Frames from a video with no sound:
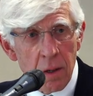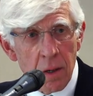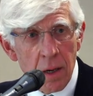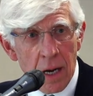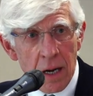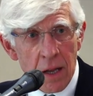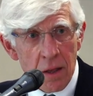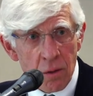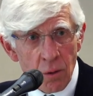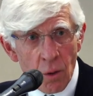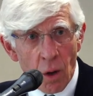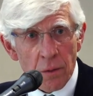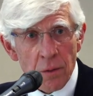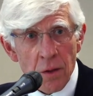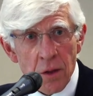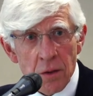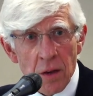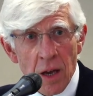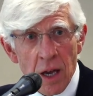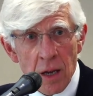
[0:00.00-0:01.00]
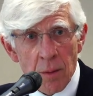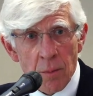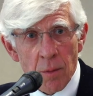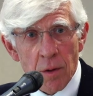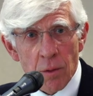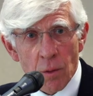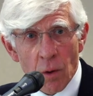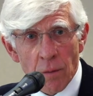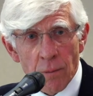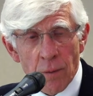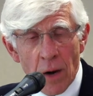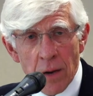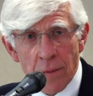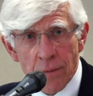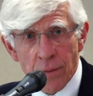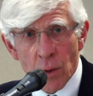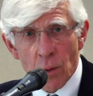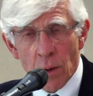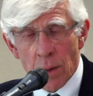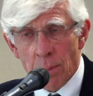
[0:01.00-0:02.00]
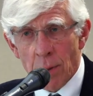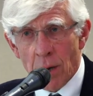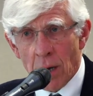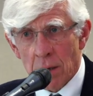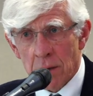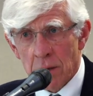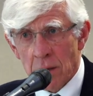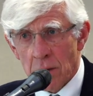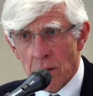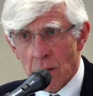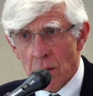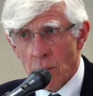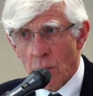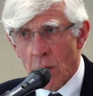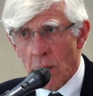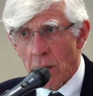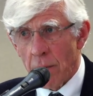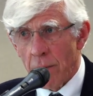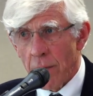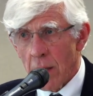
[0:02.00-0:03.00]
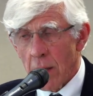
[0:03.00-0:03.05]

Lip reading: And it's not the same. We've got very fluid parties as well.